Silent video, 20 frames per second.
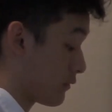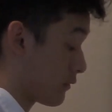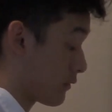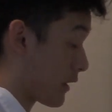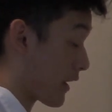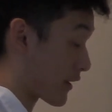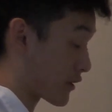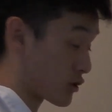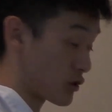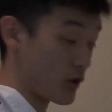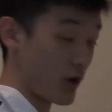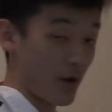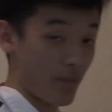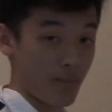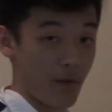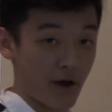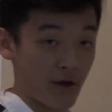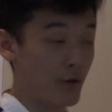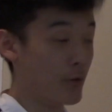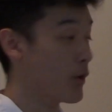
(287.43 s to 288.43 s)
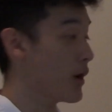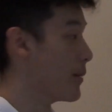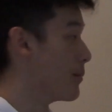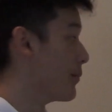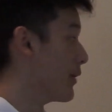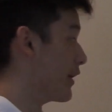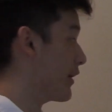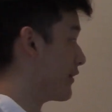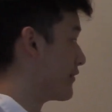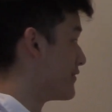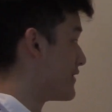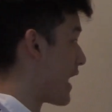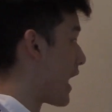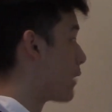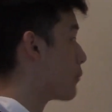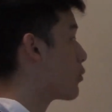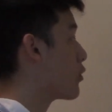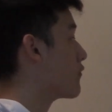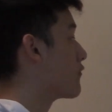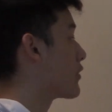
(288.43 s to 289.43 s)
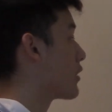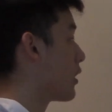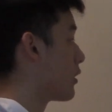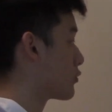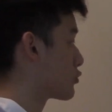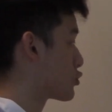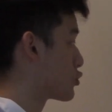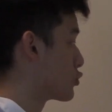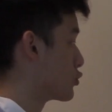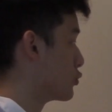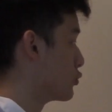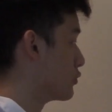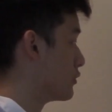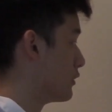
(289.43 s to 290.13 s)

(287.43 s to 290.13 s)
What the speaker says: Actually, not by the way, but now moving on to